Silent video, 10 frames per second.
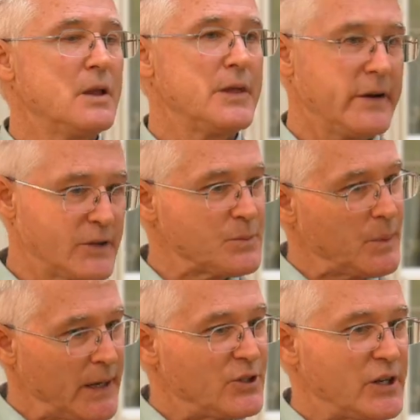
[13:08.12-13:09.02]
There is a
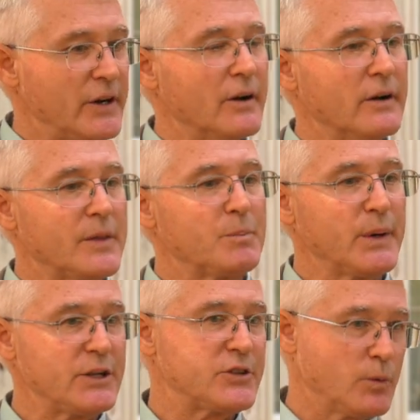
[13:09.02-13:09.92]
bridge here. The
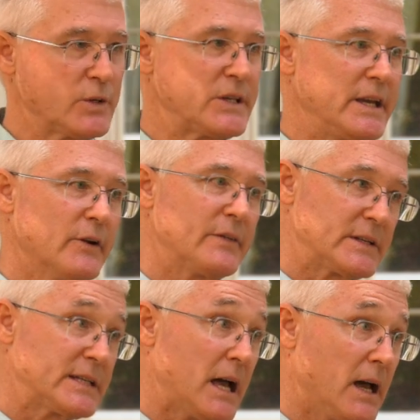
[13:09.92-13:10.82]
bridge that was here at
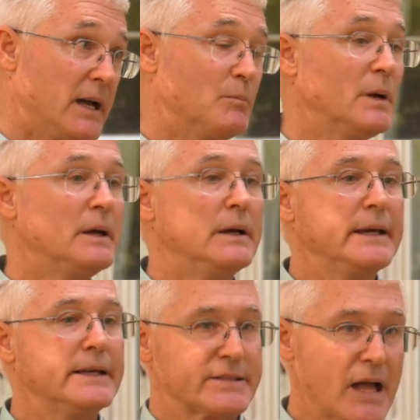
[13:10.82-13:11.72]
the time
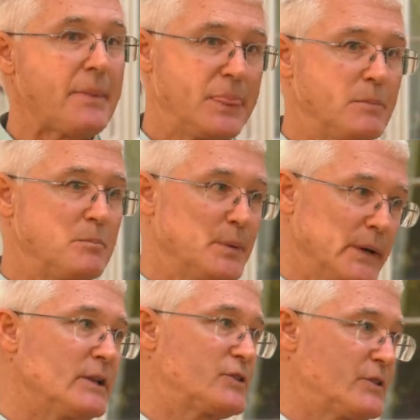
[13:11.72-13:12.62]
is not the
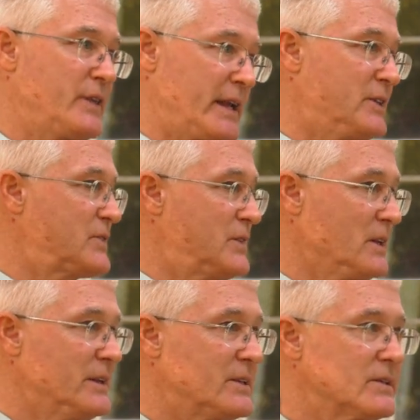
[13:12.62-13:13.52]
bridge that is
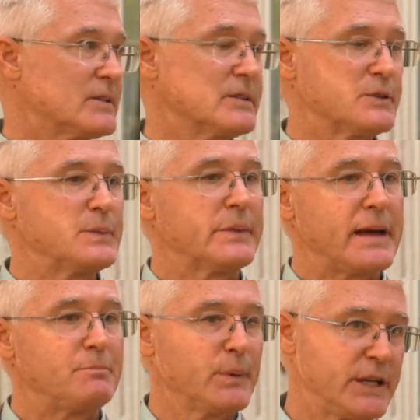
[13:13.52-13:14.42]
still in existence, but
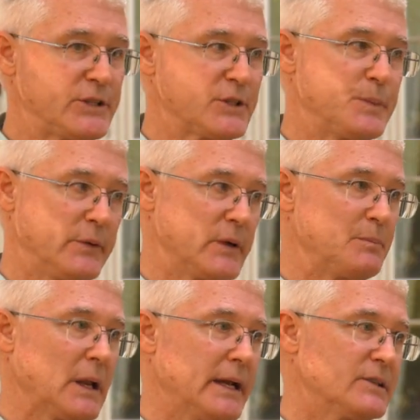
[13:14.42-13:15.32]
that bridge has been
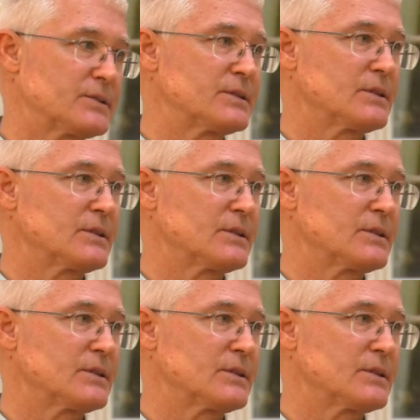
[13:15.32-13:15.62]
replaced